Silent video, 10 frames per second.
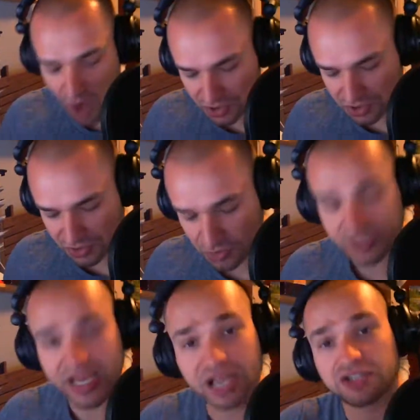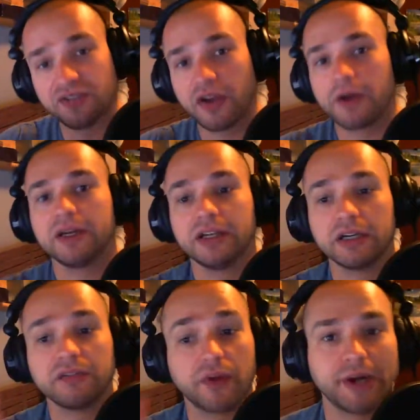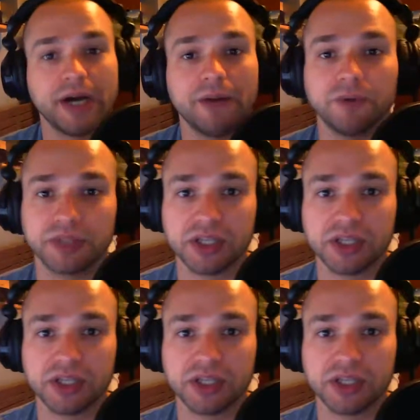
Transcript: Rogers was actually very good and very helpful with